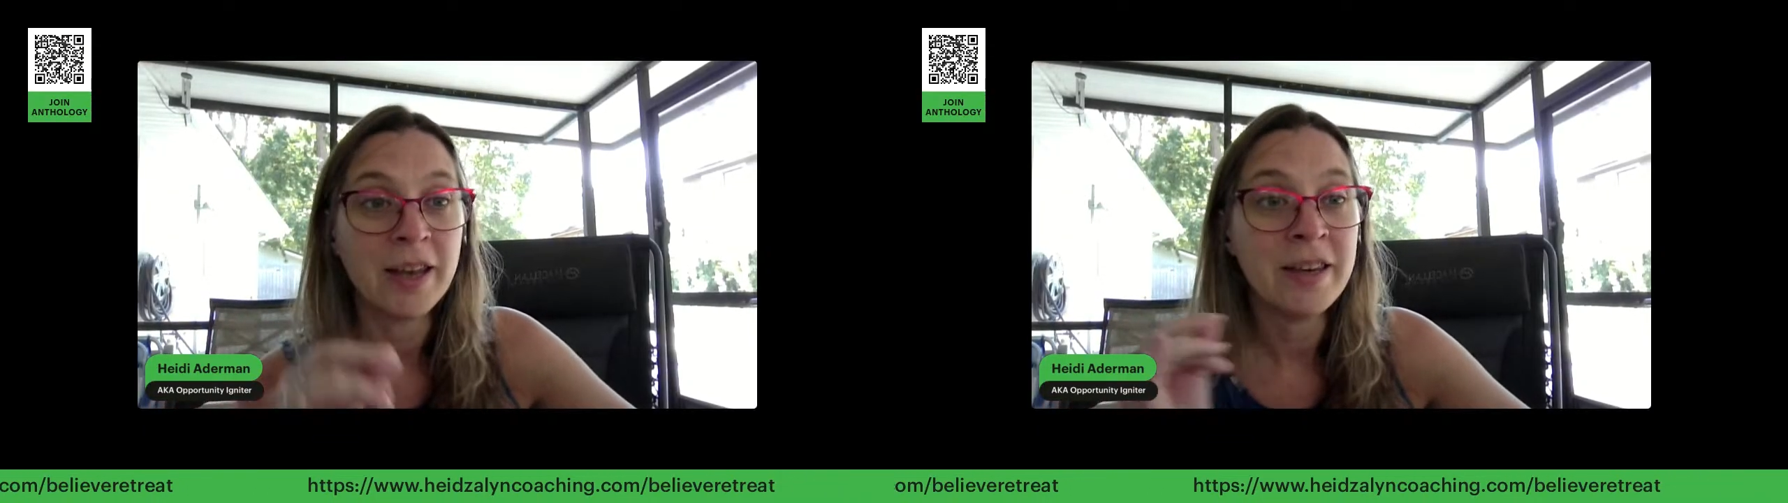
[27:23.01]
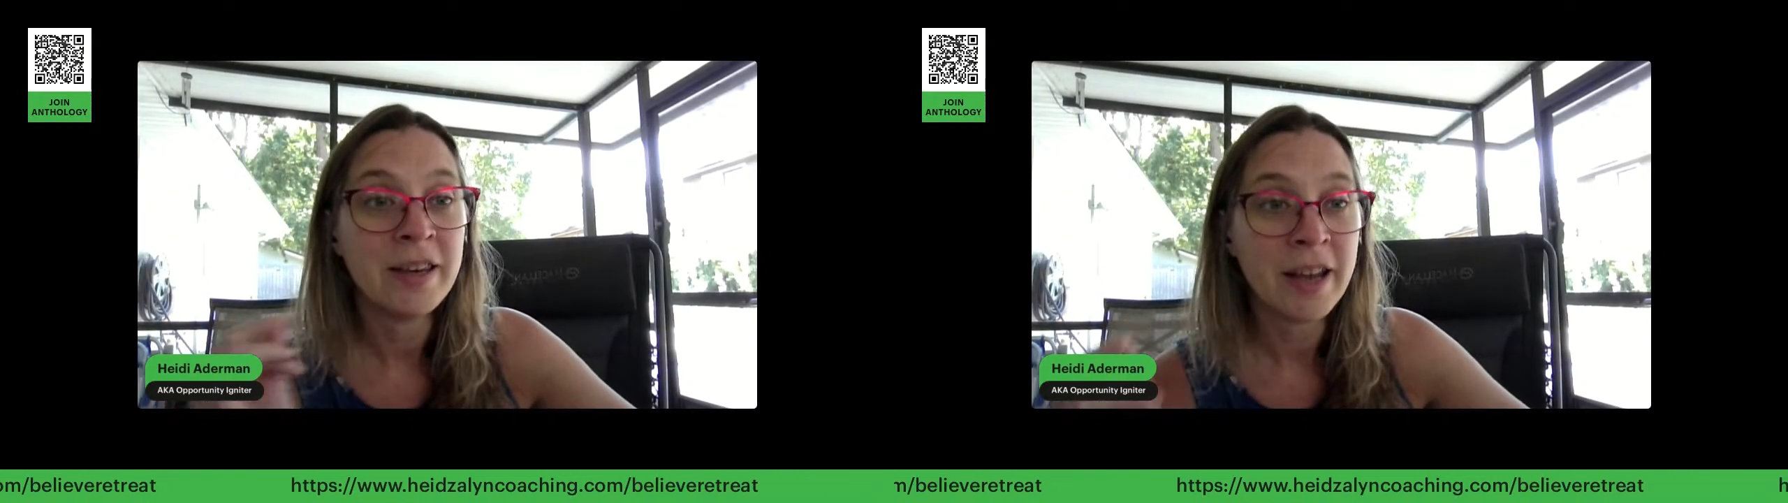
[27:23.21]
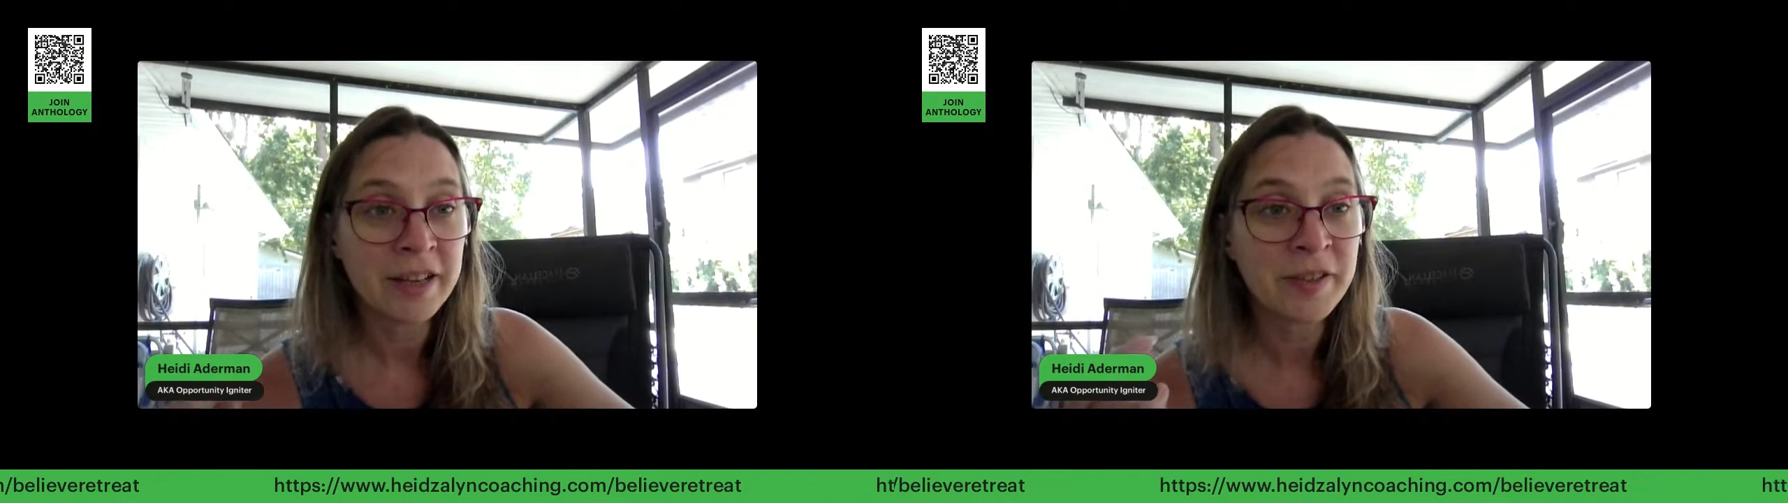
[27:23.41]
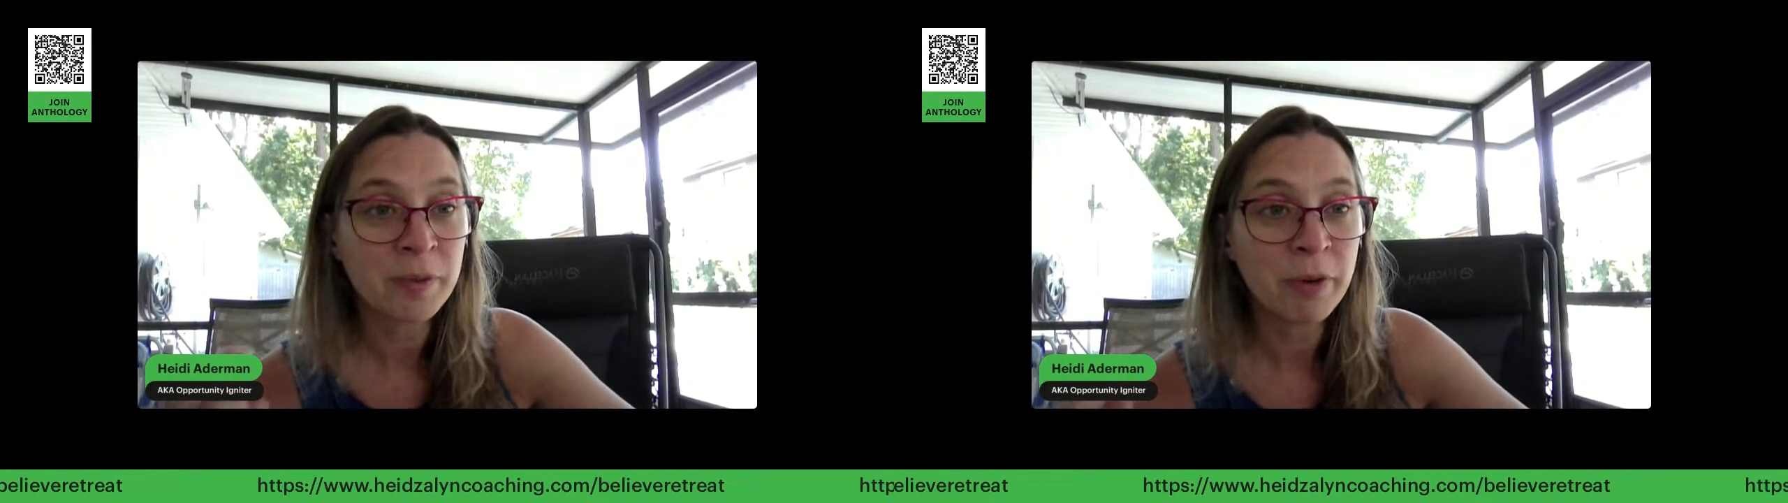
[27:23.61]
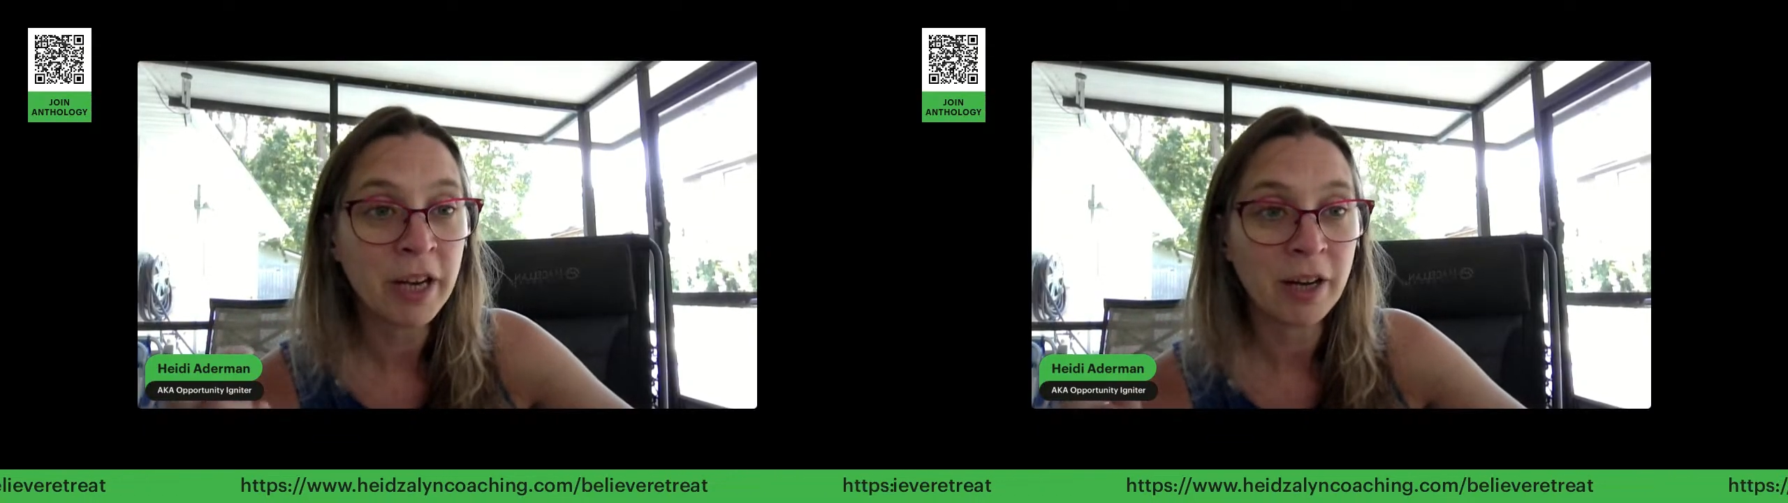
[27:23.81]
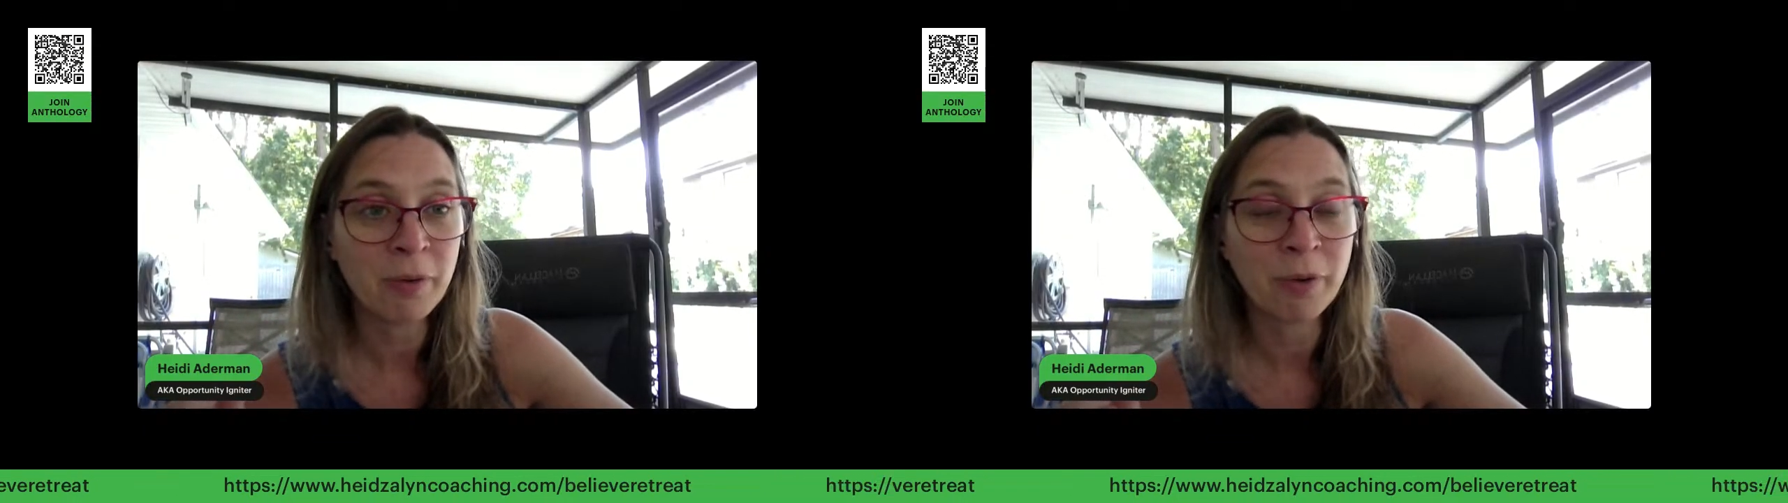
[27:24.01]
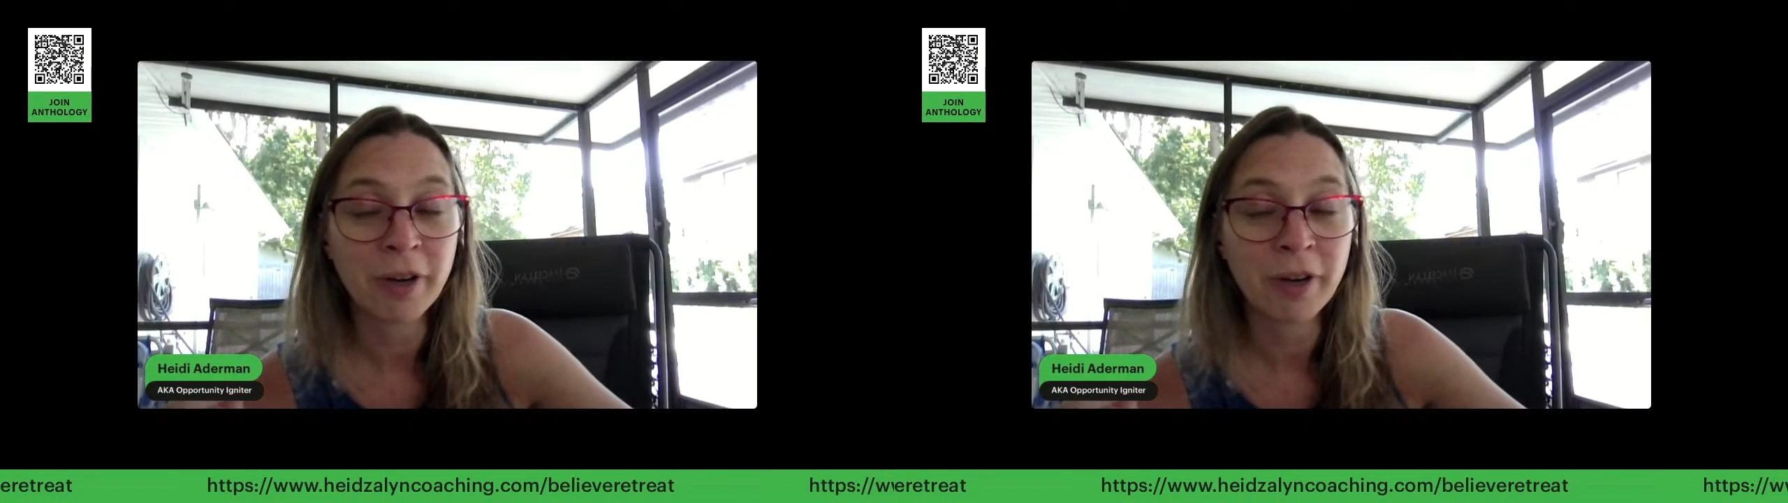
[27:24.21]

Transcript: next week,